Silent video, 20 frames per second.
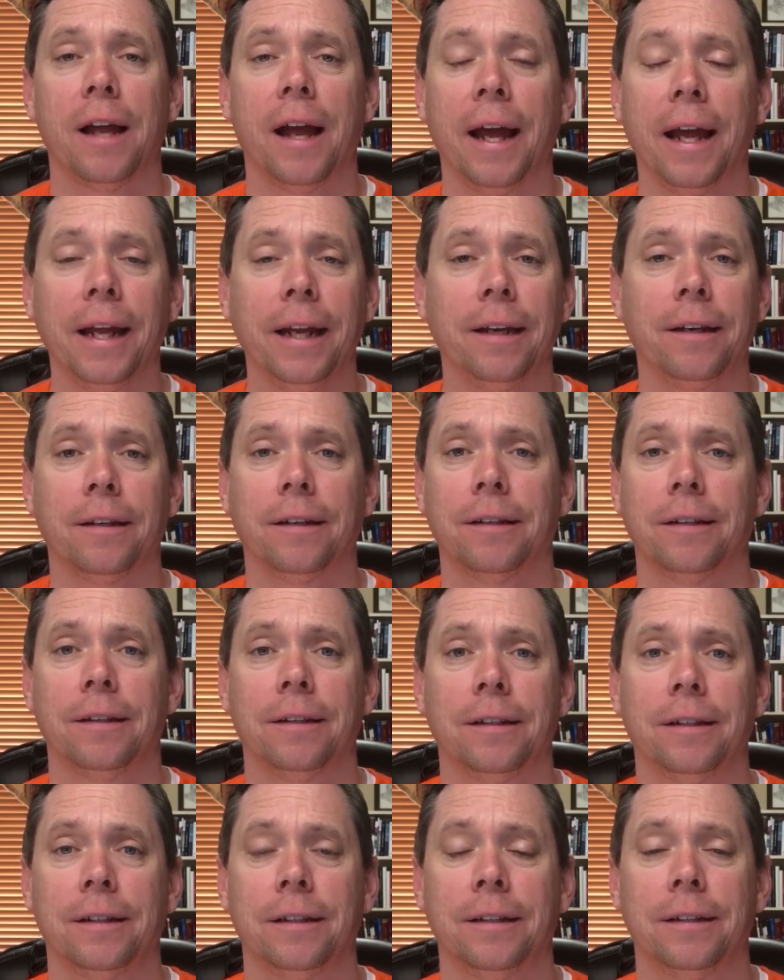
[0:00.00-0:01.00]
8,
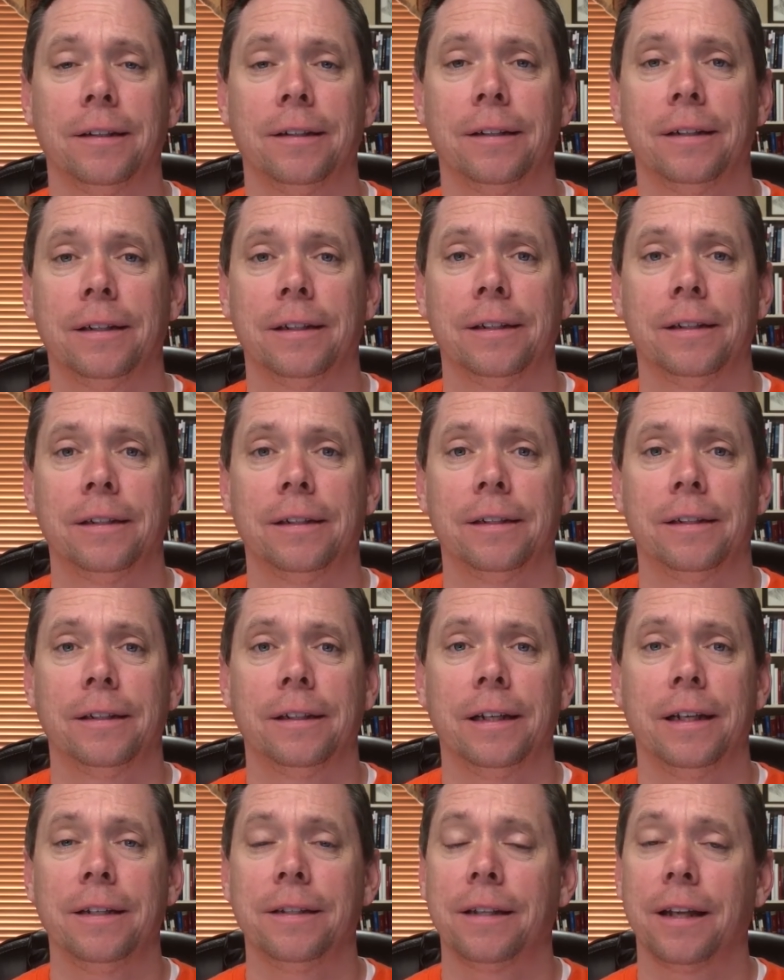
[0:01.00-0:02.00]

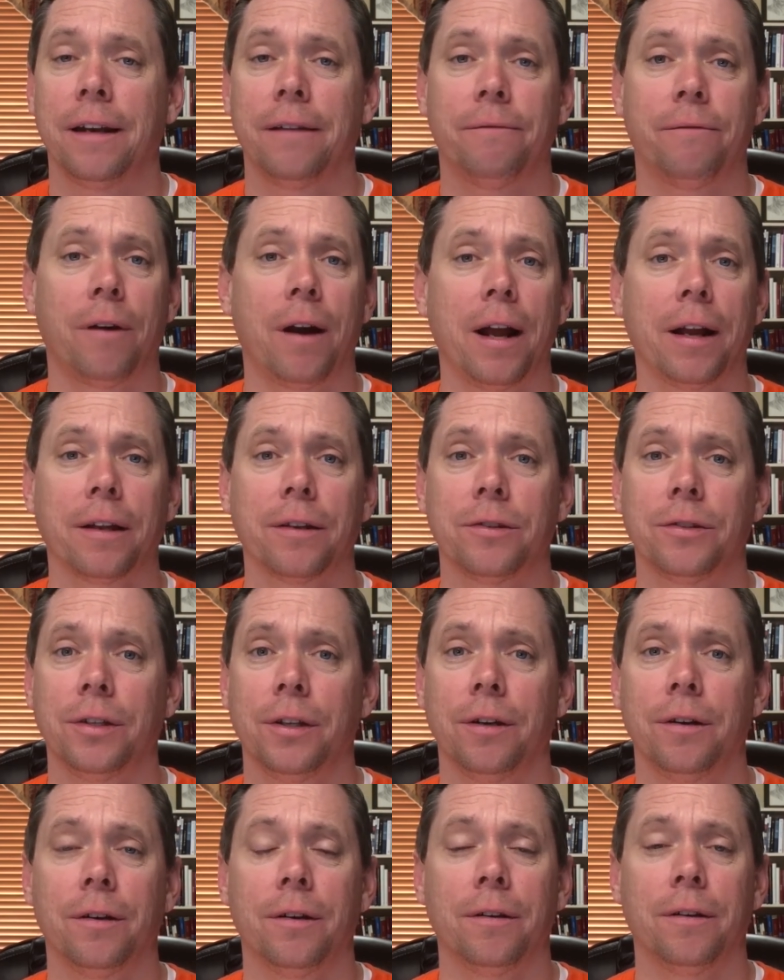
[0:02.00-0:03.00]
He said, "For I
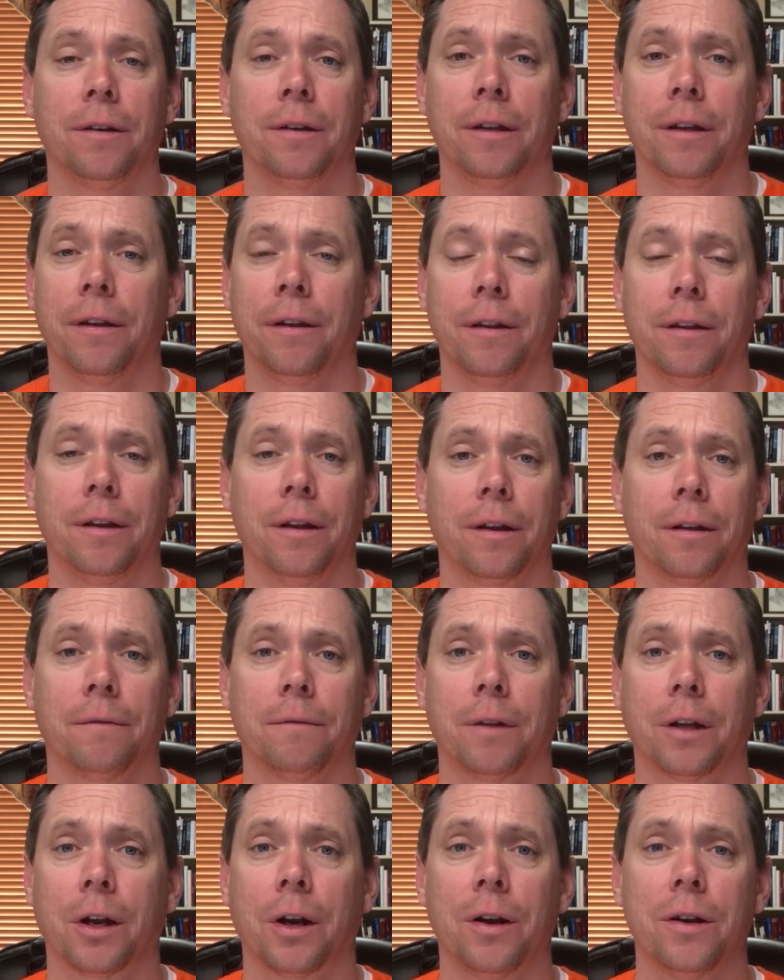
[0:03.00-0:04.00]
consider
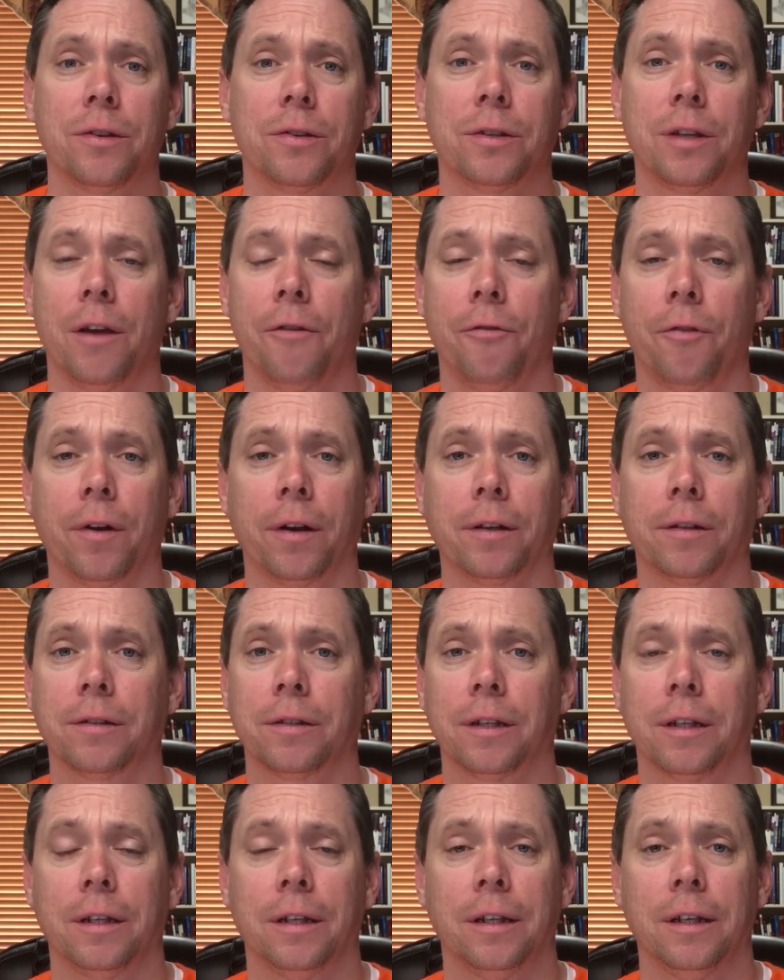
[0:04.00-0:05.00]
the current sufferings